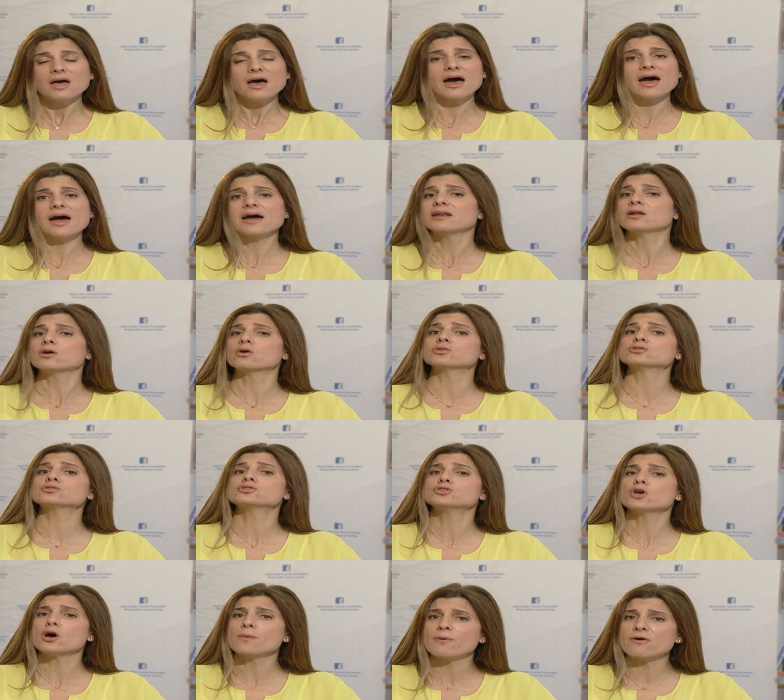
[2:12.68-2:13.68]
and on
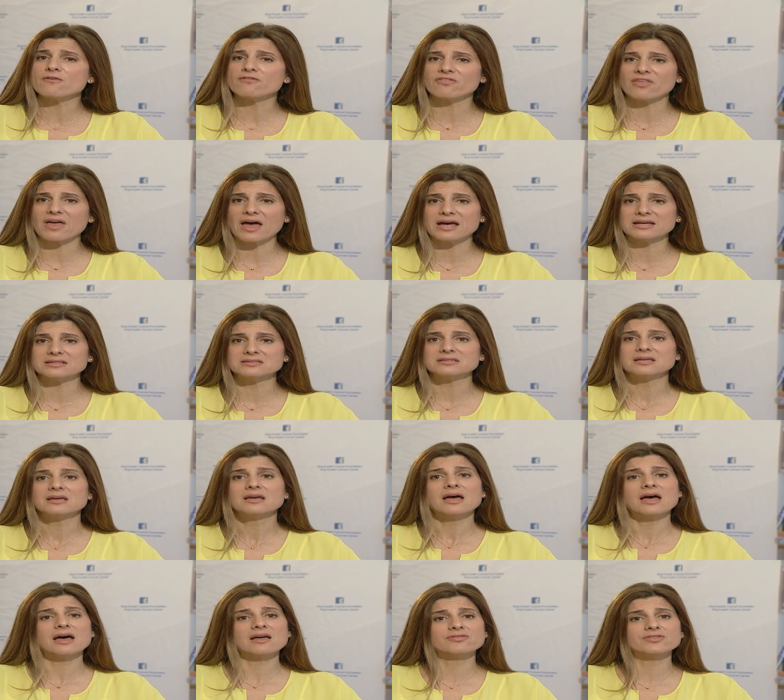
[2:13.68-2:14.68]
top of that
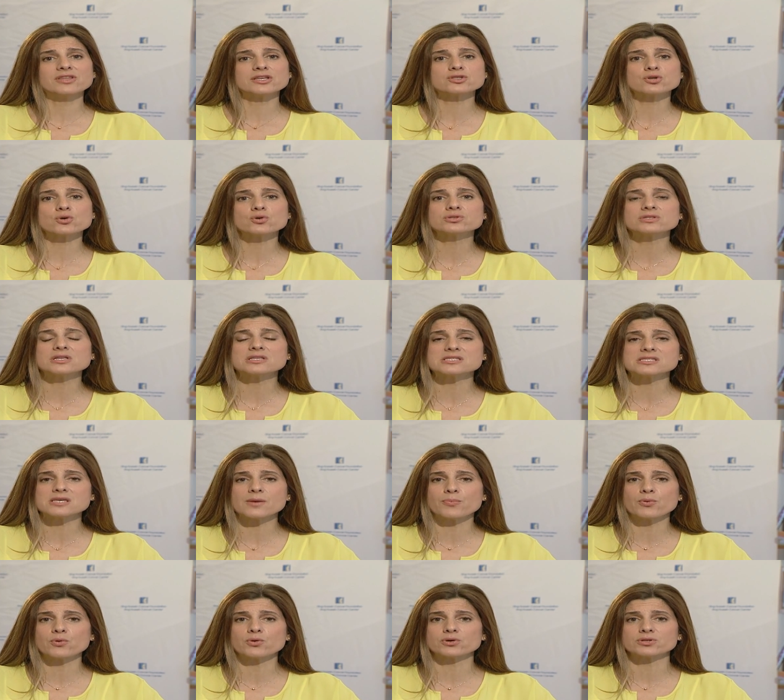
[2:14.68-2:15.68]
have the total
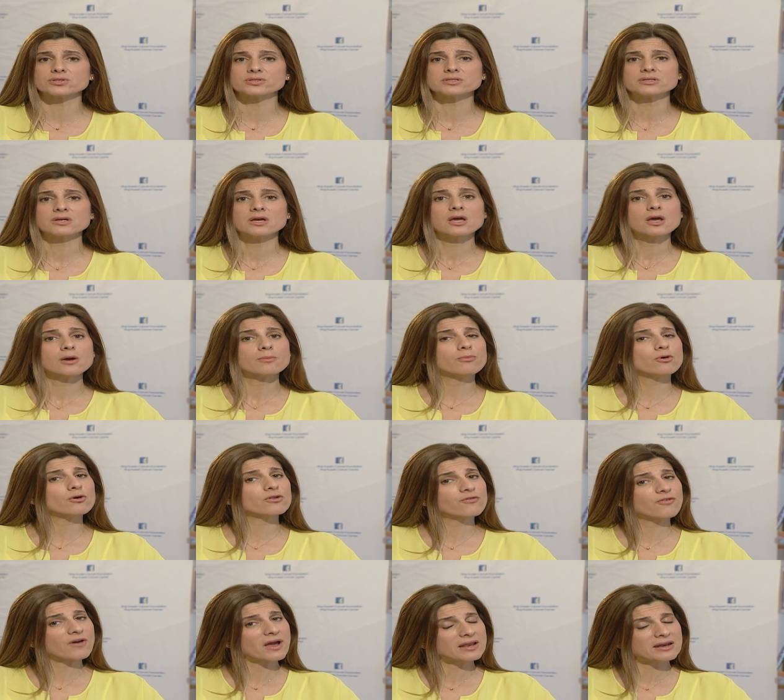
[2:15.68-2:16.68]
support,
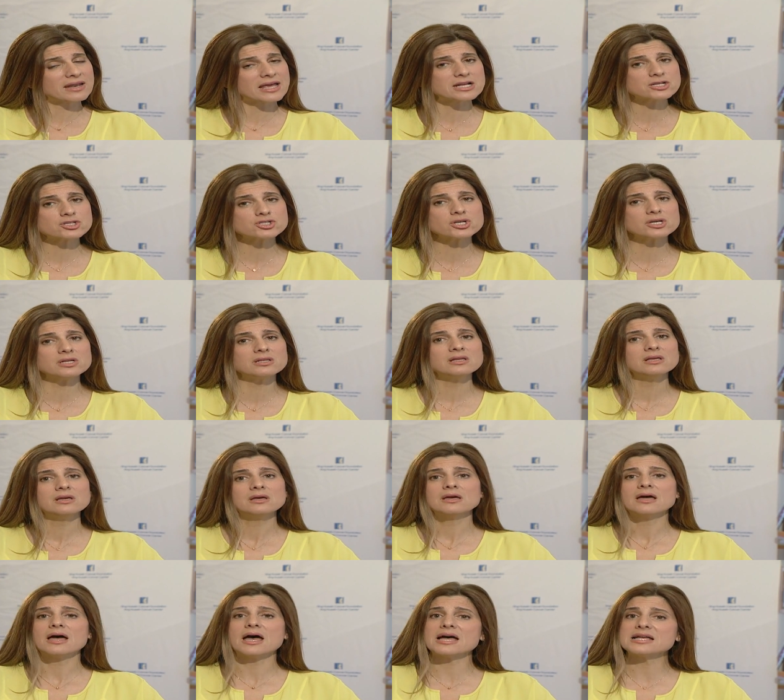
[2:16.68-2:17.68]
both financial
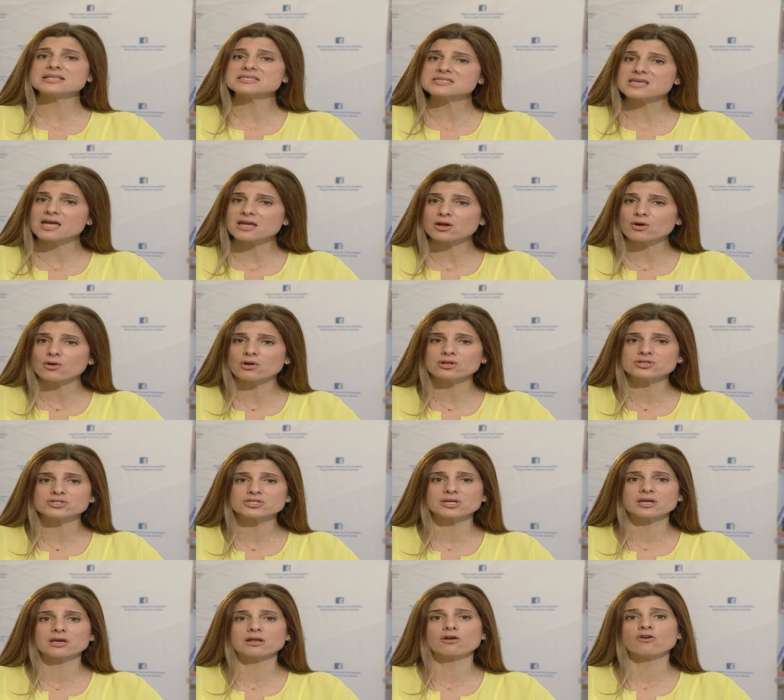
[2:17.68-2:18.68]
and
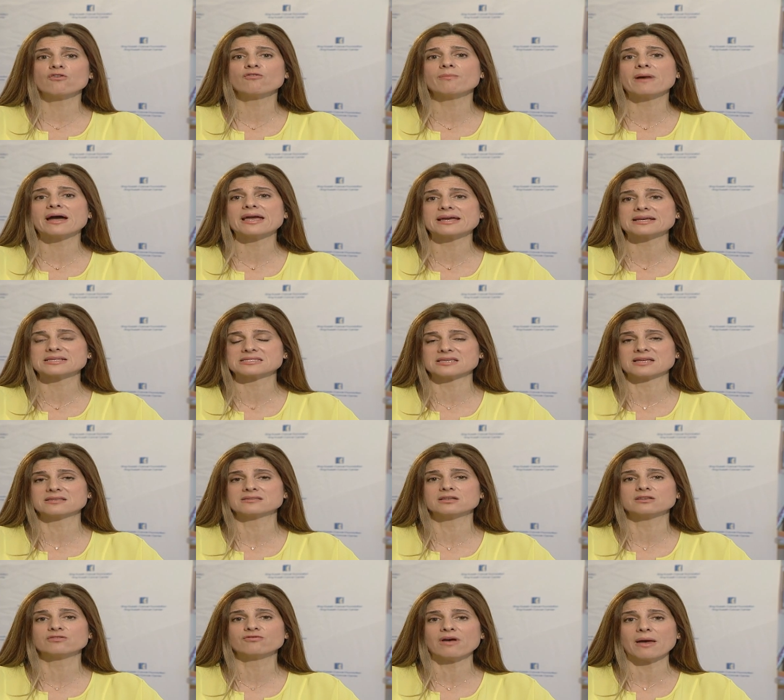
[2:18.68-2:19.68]
psychological, of my
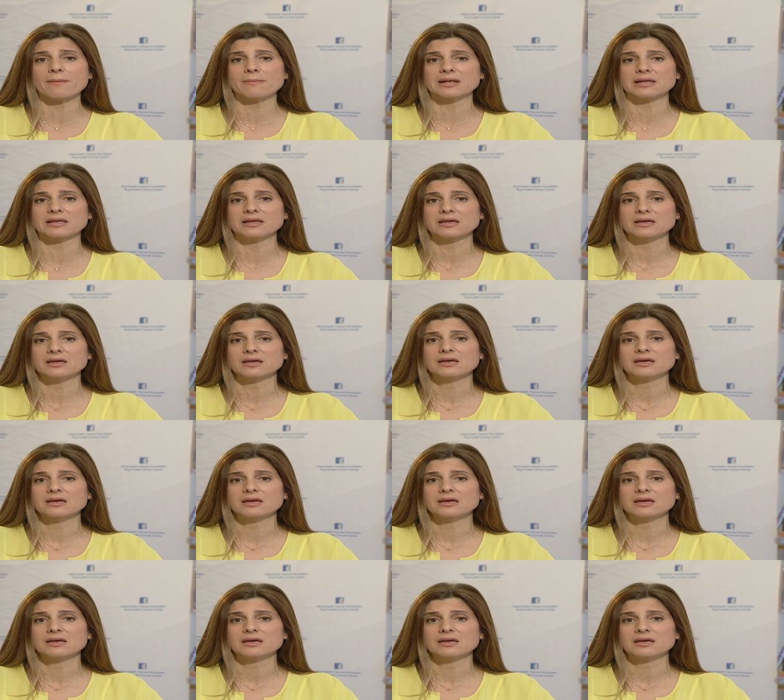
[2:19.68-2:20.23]
extended family.